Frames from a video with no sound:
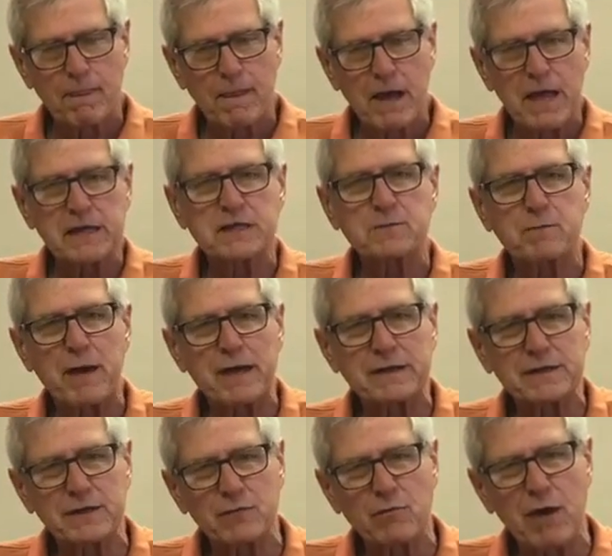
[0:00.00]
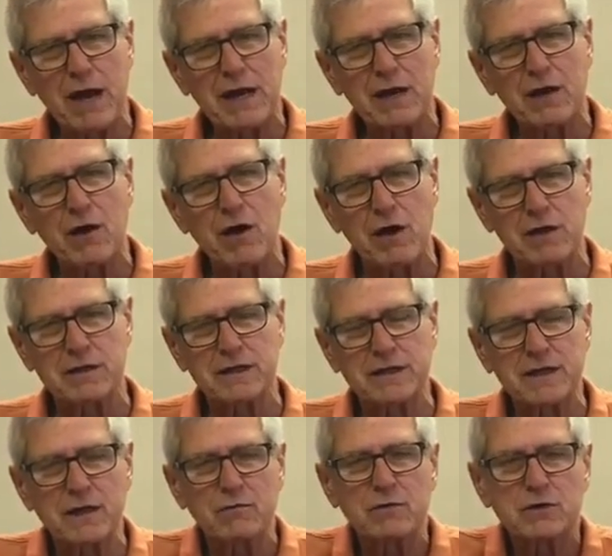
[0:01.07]
Expected right along
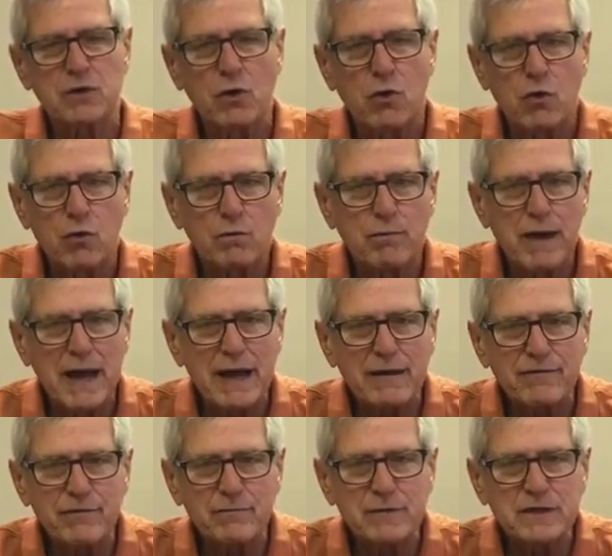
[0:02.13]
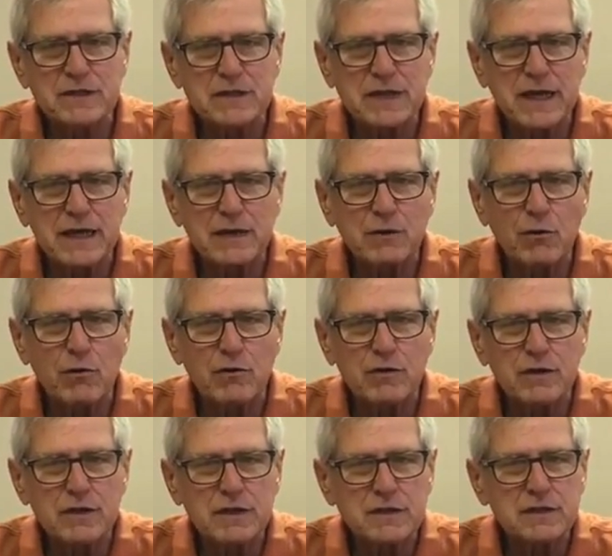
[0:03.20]
that there was a holdback from the state, or
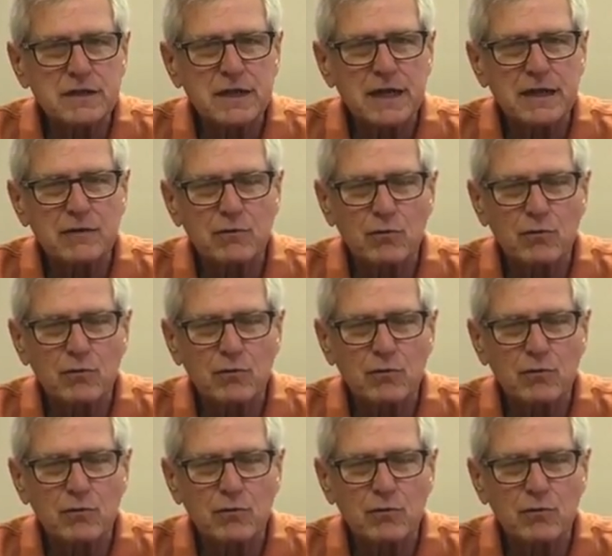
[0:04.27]
that the state